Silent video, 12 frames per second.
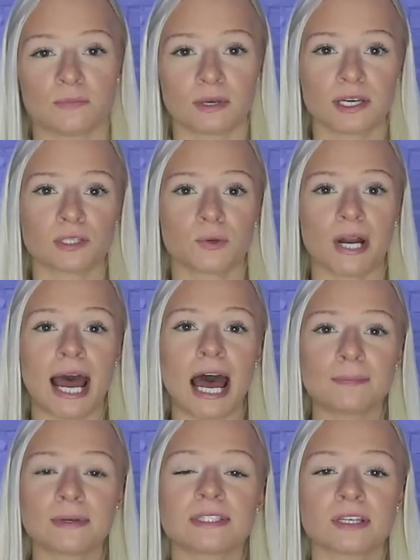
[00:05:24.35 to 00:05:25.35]
because what
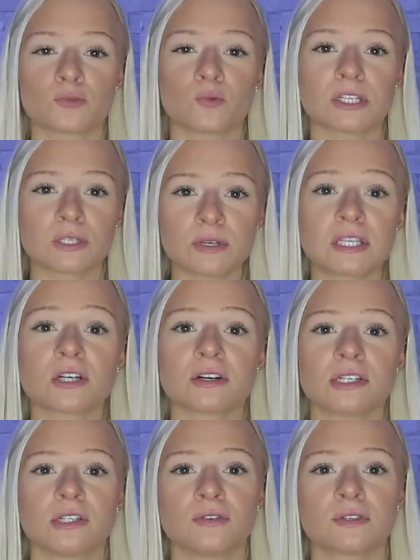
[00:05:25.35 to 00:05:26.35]
happens is once we
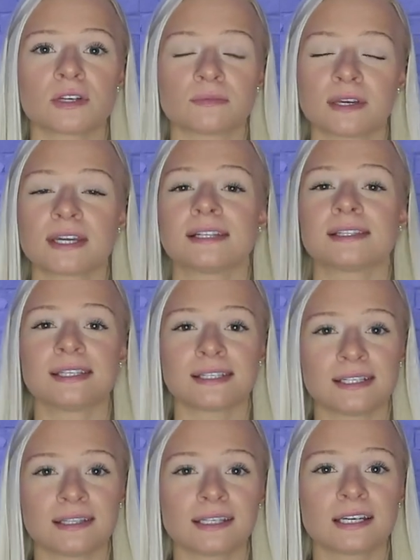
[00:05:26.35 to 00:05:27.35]
start to do something
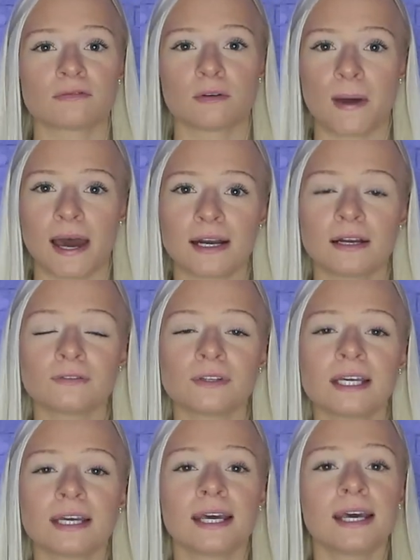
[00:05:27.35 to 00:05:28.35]
consistently and
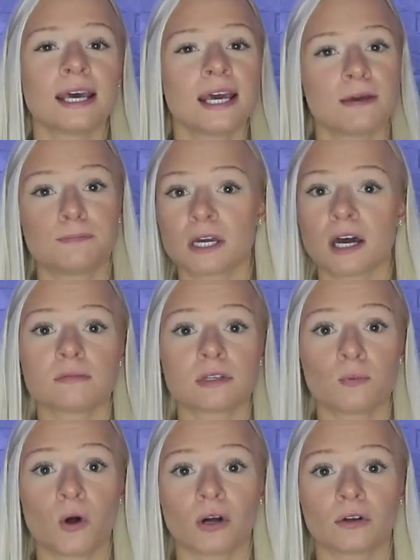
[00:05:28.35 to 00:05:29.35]
repetitively, it becomes
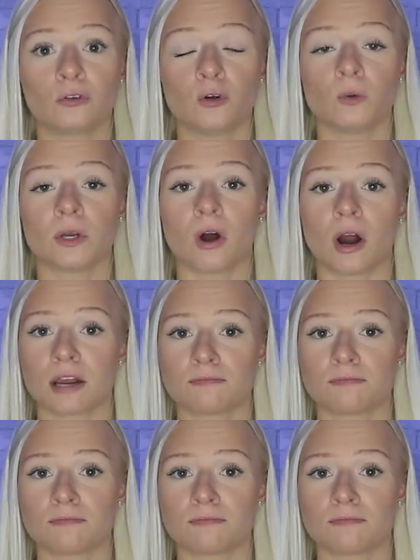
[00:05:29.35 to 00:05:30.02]
a part of who we are.